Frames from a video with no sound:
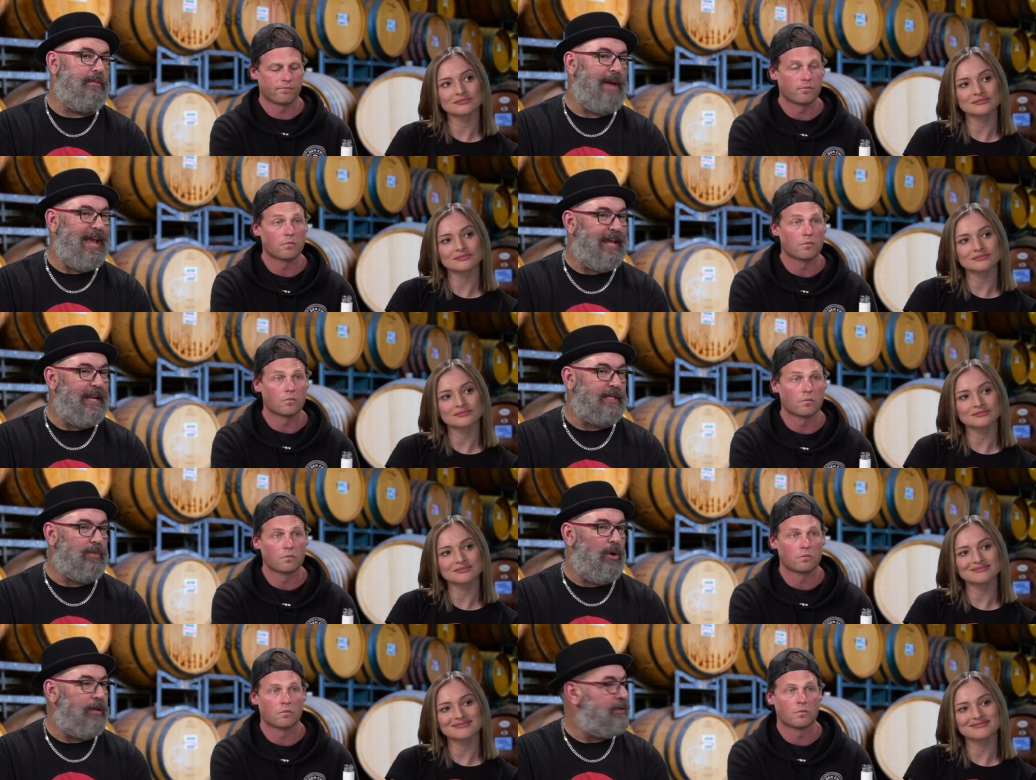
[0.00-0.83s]
Speaker 1: been making
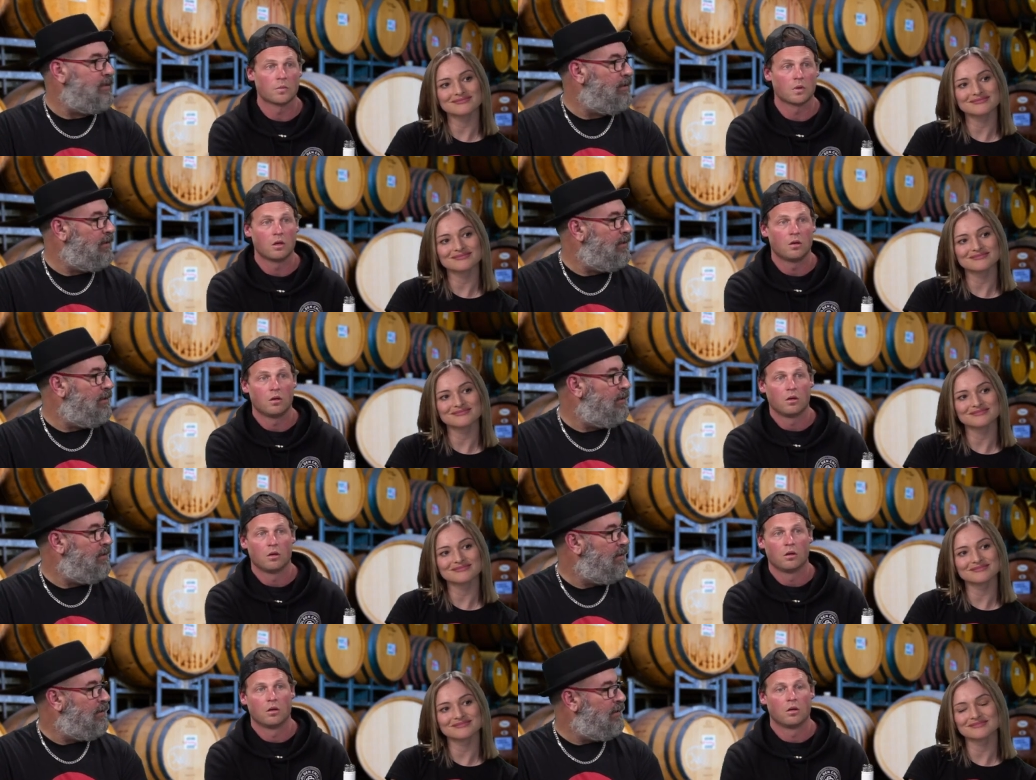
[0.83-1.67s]
his wines?
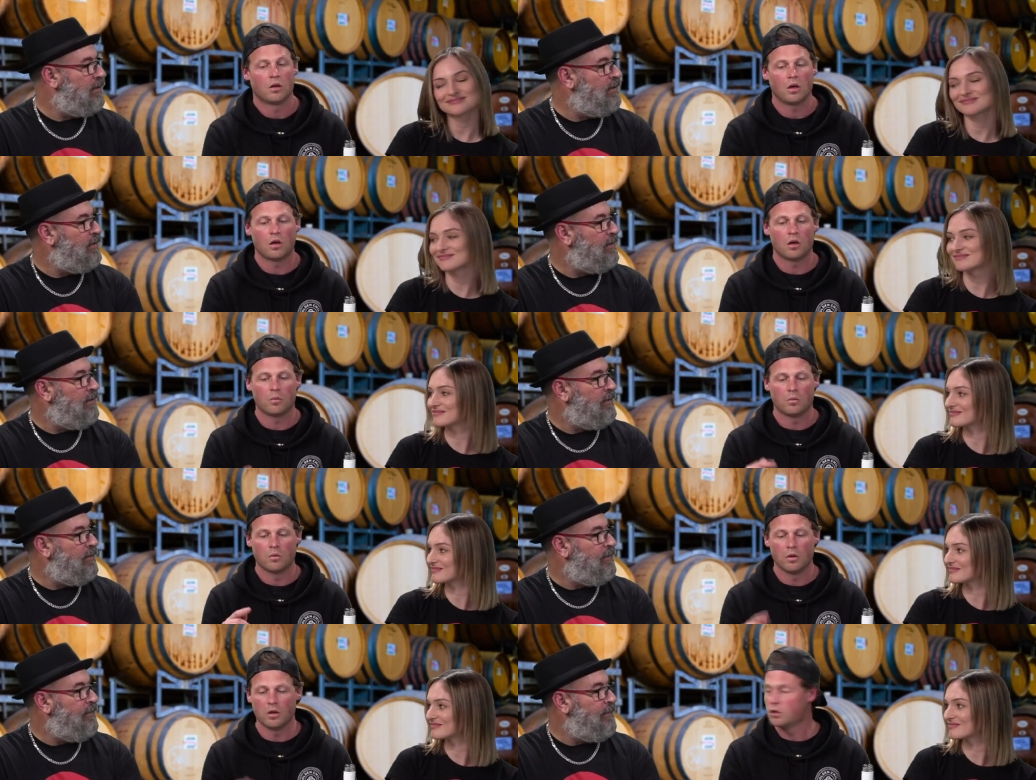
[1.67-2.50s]

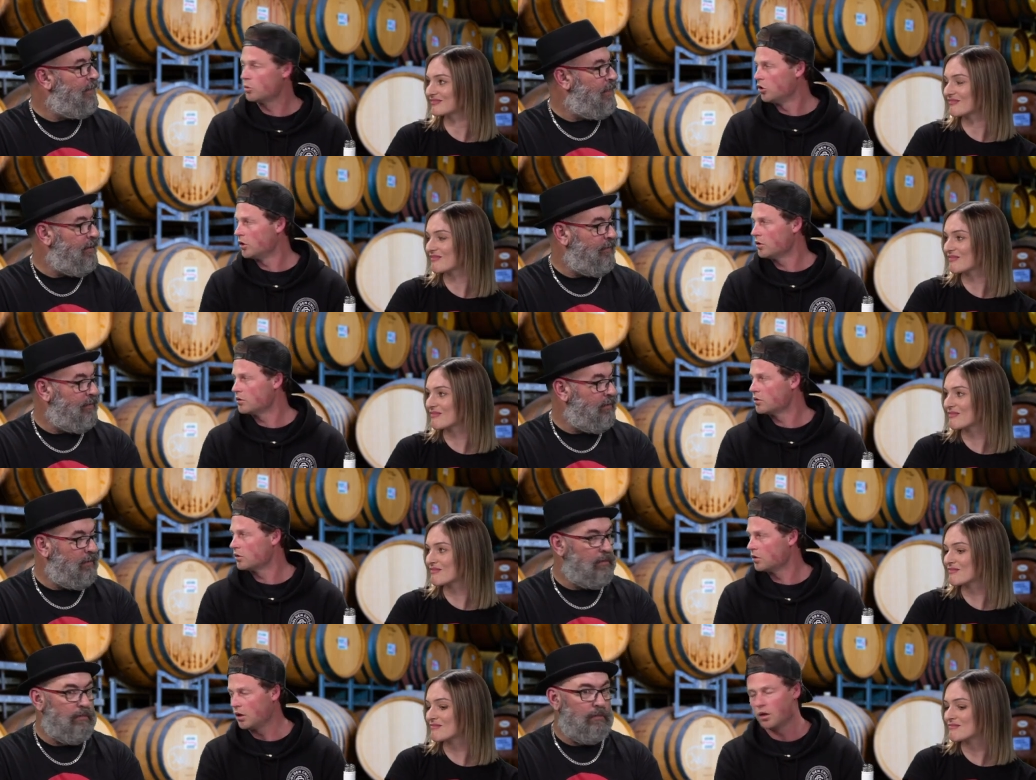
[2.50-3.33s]
Speaker 2: These
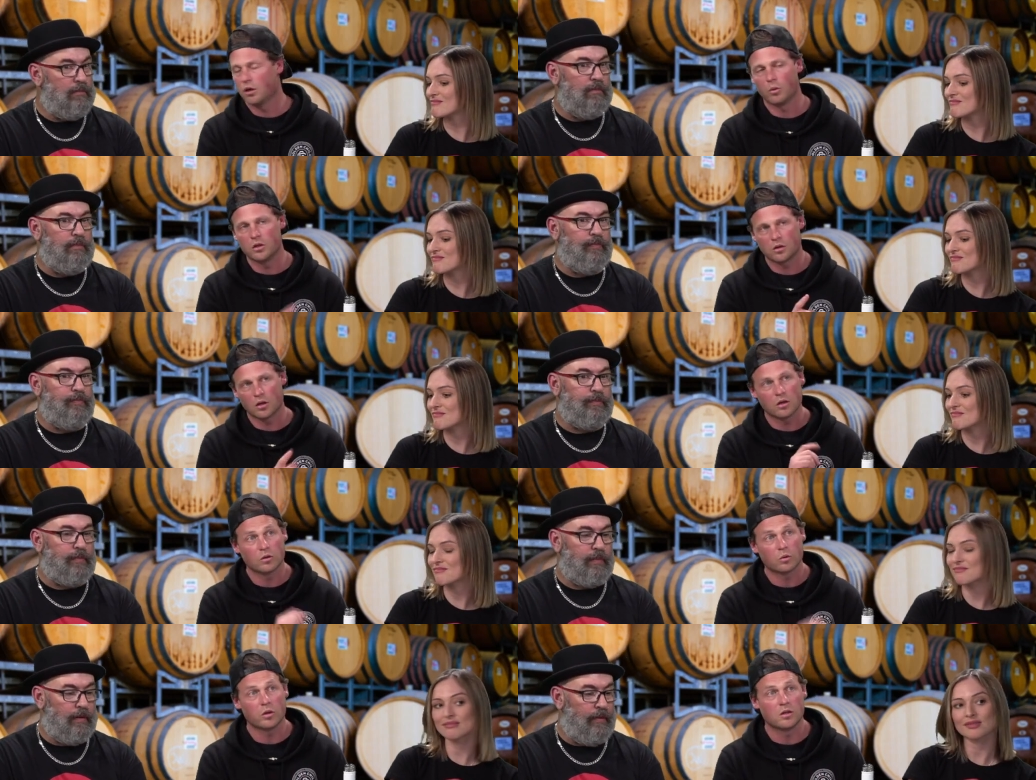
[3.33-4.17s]
wines, we
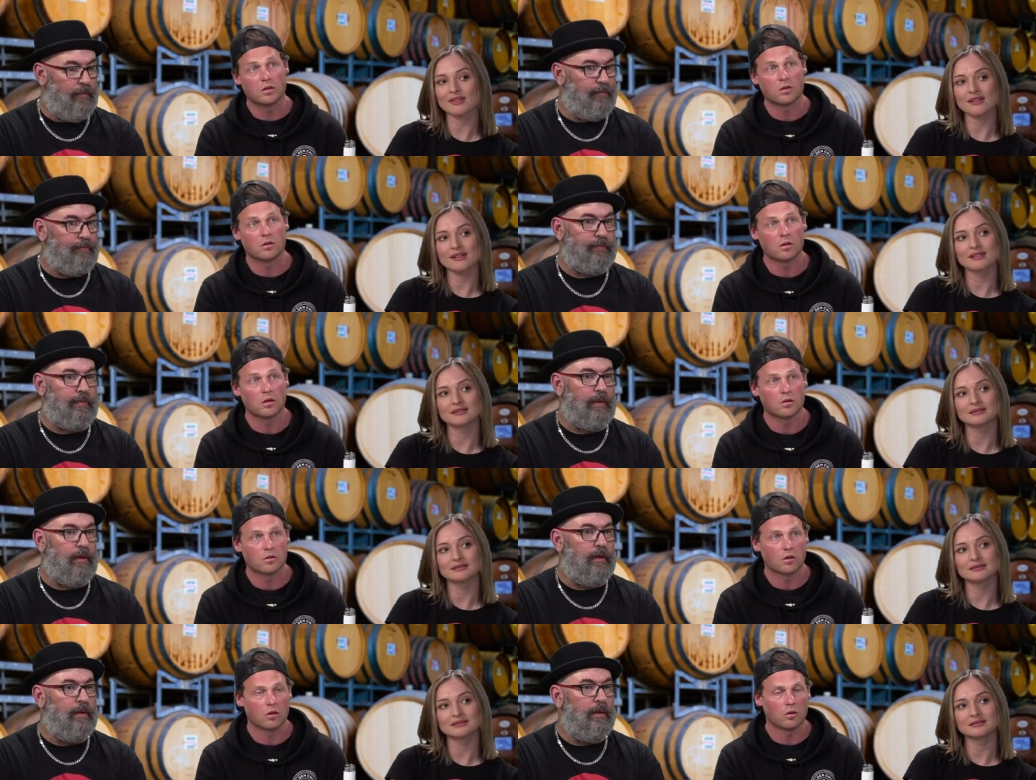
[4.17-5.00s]
started 2016.
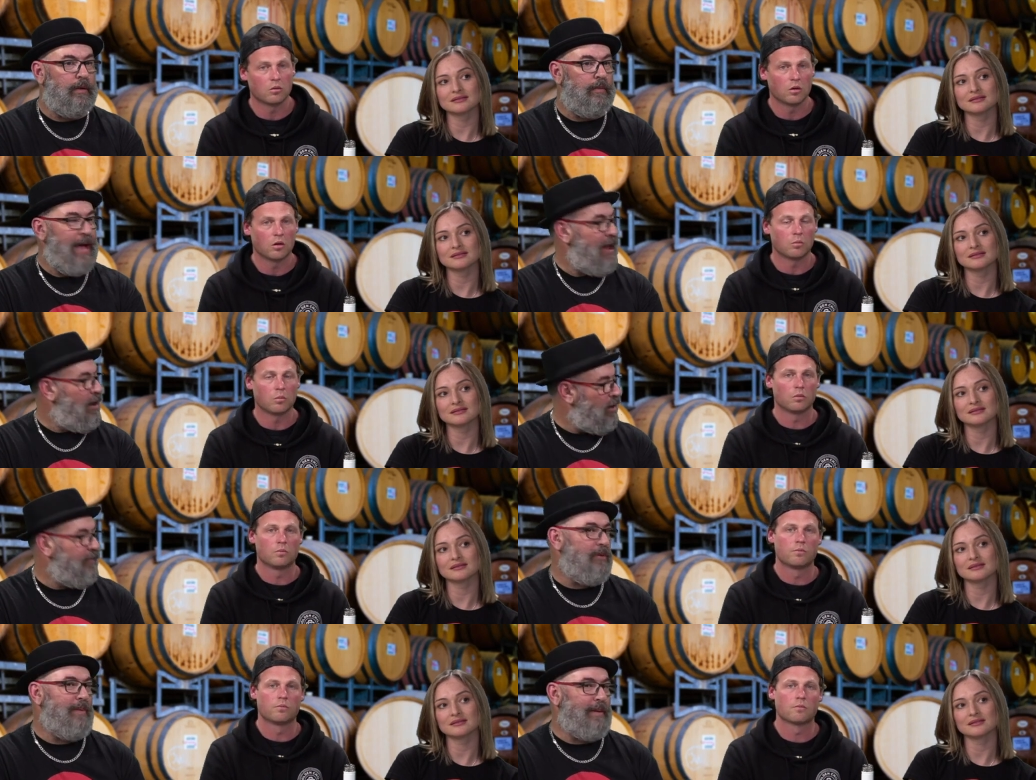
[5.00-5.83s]
So
Speaker 1: how long
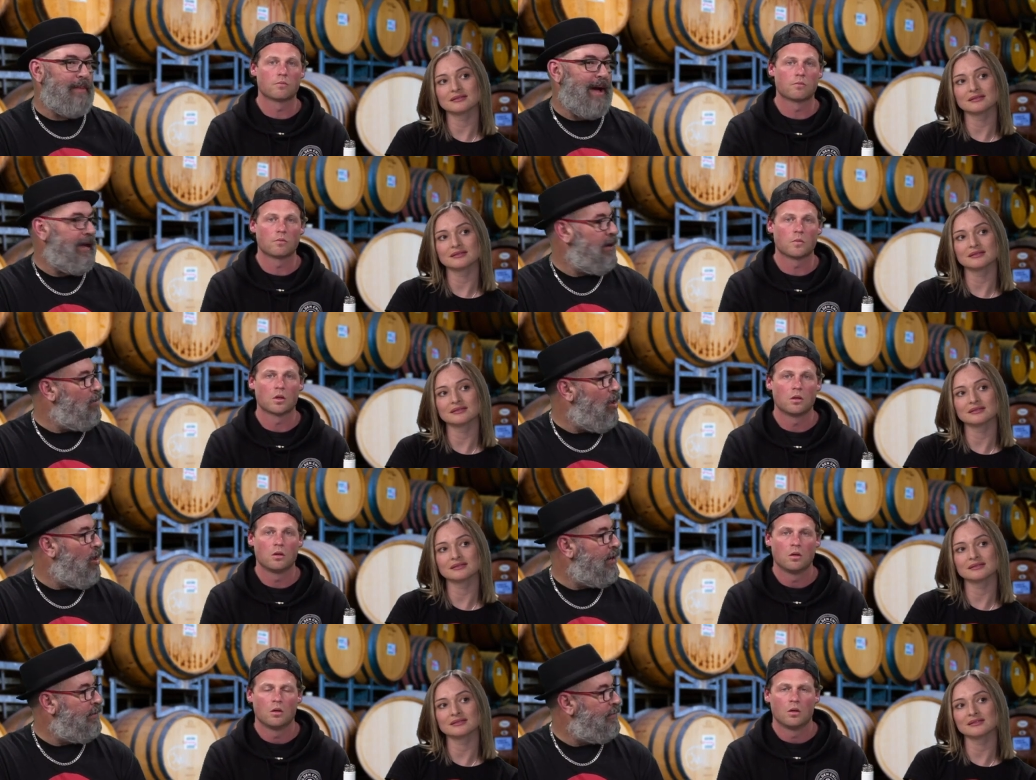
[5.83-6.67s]
have you been making
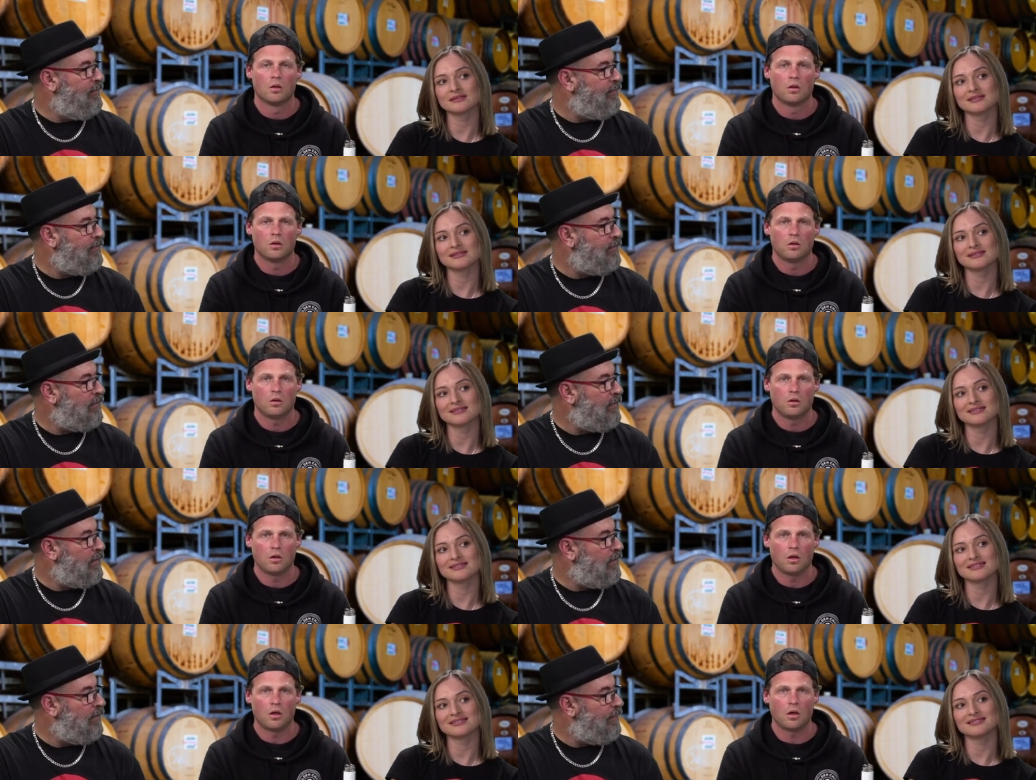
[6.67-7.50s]

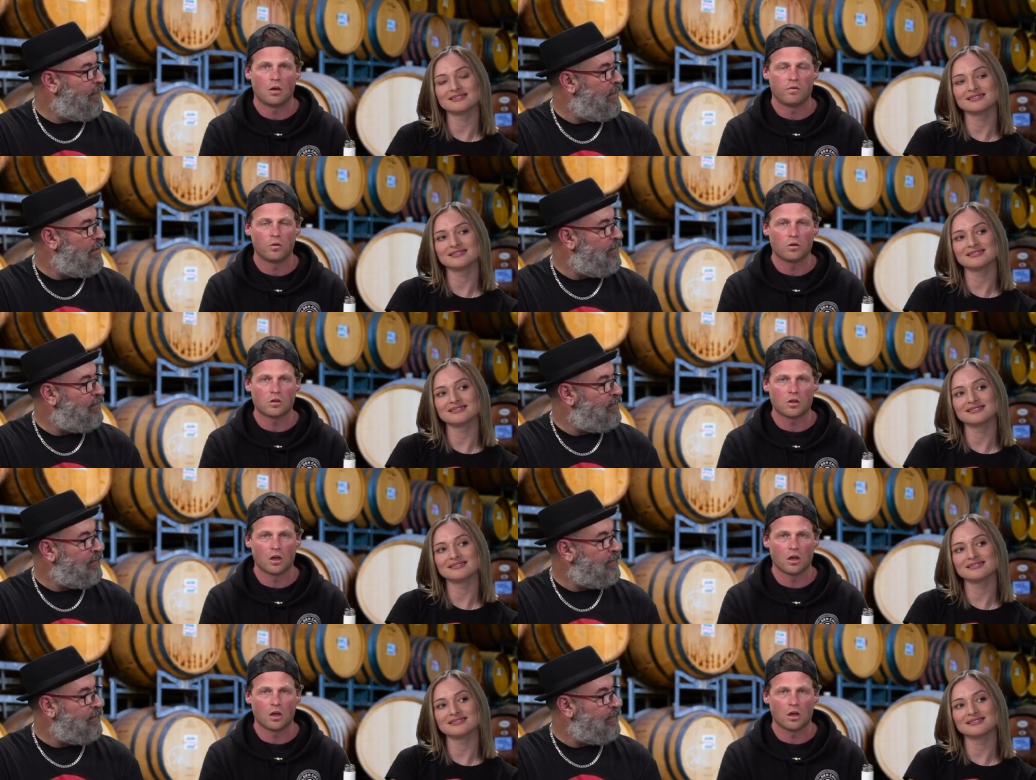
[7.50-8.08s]
wine?
Speaker 2: First